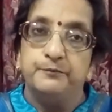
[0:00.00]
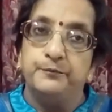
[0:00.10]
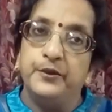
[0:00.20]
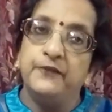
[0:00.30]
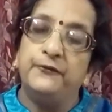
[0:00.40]

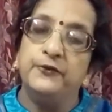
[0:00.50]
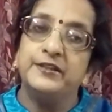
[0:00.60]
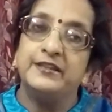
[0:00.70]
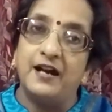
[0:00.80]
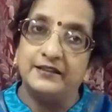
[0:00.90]
Before
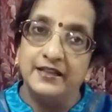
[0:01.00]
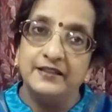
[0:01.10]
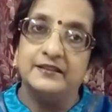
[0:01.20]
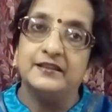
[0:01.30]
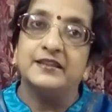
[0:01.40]
starting
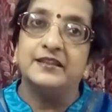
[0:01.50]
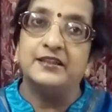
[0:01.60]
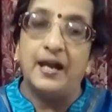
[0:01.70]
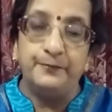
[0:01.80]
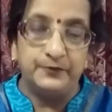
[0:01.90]
this
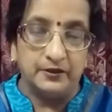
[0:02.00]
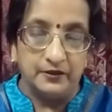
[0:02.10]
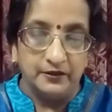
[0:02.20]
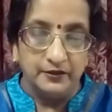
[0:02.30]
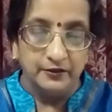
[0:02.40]
chapter,
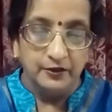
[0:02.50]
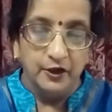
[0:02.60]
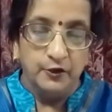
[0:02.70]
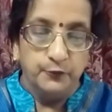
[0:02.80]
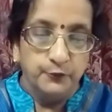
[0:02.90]

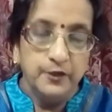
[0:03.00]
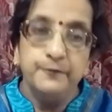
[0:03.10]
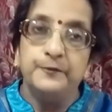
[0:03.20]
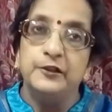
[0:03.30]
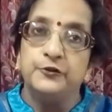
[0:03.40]
we
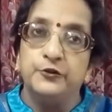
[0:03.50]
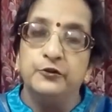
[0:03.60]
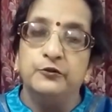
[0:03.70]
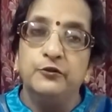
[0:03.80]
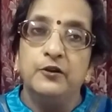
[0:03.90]
will do
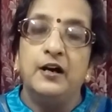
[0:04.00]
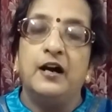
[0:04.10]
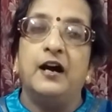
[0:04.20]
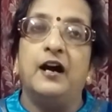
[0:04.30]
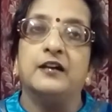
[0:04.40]

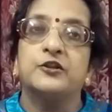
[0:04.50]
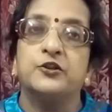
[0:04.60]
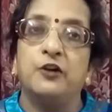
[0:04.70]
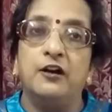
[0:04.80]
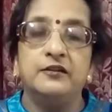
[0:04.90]
a
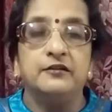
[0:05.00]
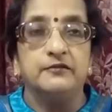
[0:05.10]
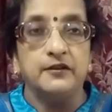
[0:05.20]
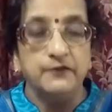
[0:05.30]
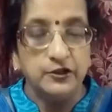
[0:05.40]
short
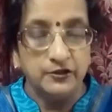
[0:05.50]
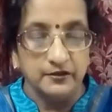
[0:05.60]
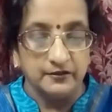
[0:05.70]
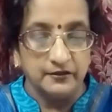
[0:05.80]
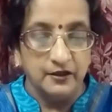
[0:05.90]

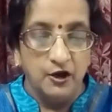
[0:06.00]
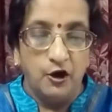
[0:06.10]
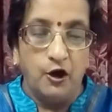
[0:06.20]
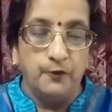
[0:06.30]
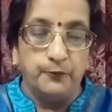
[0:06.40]
revision
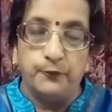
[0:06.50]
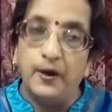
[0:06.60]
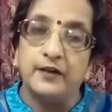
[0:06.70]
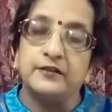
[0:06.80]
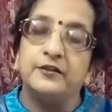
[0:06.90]
of
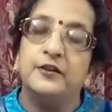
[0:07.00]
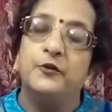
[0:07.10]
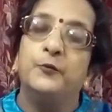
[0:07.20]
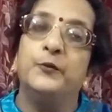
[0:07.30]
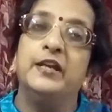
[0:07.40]
what
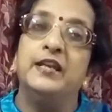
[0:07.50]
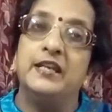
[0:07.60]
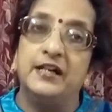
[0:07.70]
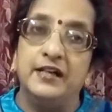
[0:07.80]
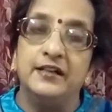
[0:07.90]
we
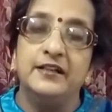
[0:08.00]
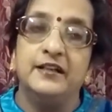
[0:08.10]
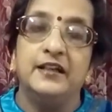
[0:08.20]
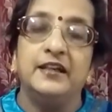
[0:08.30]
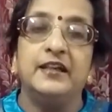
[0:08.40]
learned
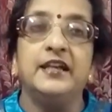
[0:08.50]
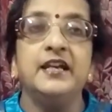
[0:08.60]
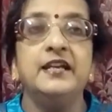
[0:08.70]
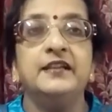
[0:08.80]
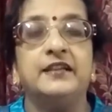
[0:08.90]

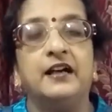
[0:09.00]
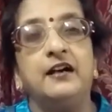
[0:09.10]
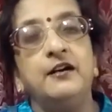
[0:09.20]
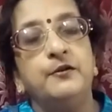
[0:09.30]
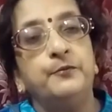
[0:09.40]
in
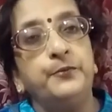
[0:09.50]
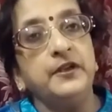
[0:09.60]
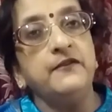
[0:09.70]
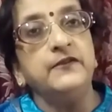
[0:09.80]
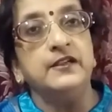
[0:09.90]
the
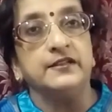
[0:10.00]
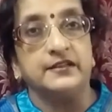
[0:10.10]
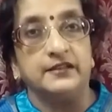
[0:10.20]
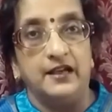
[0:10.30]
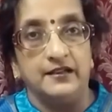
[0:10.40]
previous
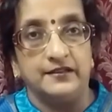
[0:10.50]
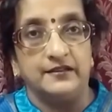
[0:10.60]
class.